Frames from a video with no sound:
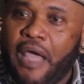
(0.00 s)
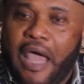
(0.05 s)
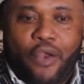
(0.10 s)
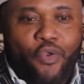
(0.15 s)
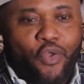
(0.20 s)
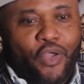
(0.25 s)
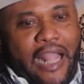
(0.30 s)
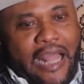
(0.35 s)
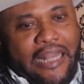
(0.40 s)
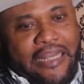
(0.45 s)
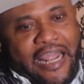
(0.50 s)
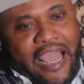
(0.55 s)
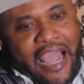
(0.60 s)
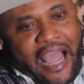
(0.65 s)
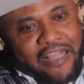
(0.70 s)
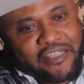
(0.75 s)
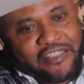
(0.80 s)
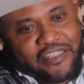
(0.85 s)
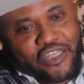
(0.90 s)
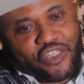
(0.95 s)
And look at
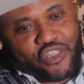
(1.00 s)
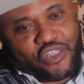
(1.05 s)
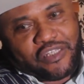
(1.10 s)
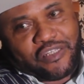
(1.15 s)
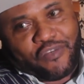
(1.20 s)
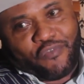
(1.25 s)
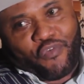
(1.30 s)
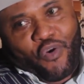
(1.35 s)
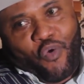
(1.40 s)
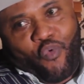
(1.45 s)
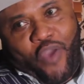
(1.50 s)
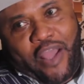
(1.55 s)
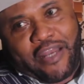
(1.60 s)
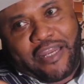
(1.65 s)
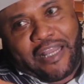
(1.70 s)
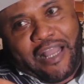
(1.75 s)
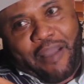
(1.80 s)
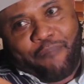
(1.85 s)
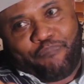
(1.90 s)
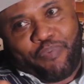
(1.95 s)
the axis from
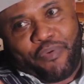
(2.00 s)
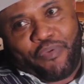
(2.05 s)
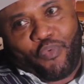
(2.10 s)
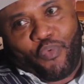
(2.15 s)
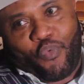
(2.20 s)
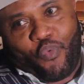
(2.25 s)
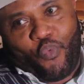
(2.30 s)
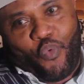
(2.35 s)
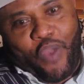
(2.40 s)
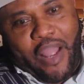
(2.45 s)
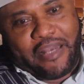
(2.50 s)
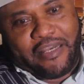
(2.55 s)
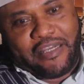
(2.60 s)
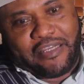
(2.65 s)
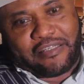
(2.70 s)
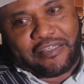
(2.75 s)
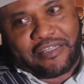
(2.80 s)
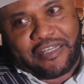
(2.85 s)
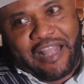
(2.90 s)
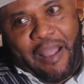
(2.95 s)
where
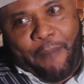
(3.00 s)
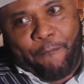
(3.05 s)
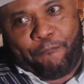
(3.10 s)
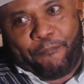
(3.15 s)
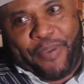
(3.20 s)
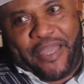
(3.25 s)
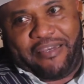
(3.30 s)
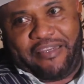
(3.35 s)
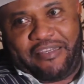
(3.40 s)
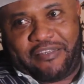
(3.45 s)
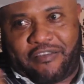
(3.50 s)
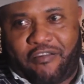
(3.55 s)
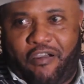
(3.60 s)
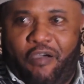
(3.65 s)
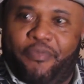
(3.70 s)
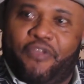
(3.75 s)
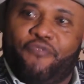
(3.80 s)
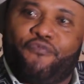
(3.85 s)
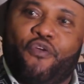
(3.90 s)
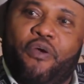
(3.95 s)
this campaign is
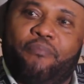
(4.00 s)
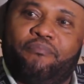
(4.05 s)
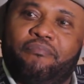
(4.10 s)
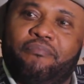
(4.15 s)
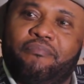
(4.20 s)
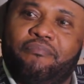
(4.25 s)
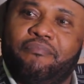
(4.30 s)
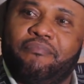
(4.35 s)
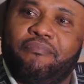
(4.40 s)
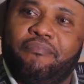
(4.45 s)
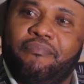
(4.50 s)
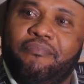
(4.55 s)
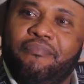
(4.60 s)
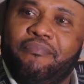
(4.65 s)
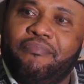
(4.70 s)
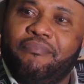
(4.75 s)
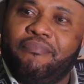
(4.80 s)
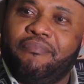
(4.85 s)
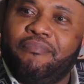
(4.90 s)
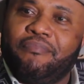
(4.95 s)
coming from.
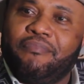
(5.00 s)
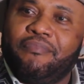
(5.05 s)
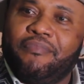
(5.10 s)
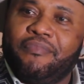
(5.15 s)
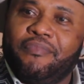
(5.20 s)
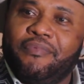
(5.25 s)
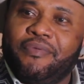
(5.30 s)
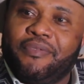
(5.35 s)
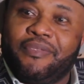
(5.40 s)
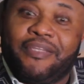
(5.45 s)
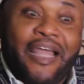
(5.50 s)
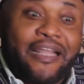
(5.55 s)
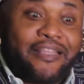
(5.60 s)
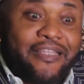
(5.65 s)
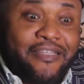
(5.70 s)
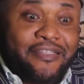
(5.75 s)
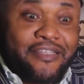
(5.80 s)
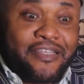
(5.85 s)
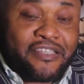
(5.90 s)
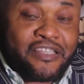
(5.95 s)

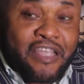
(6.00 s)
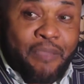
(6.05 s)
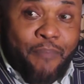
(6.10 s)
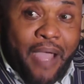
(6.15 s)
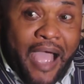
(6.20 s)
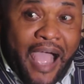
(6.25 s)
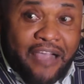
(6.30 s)
That is the same